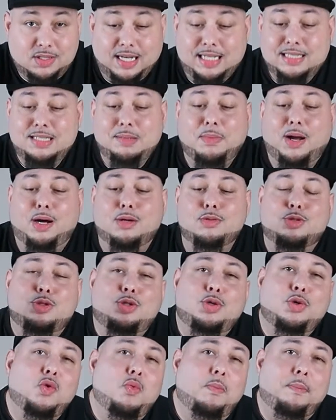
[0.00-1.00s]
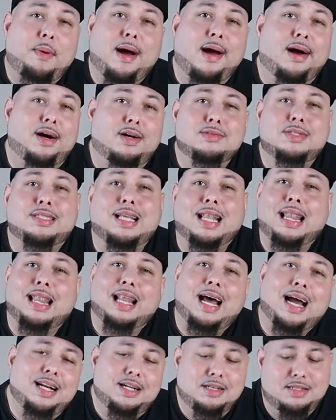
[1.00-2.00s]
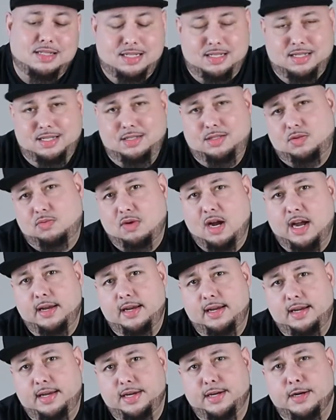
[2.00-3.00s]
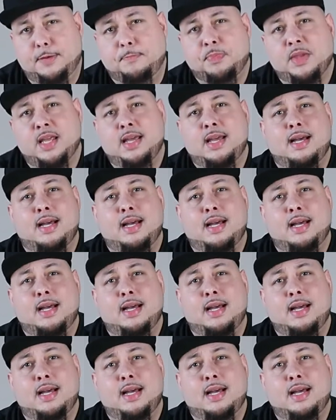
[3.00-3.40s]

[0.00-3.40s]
So that's about 2 pounds lighter than this right here.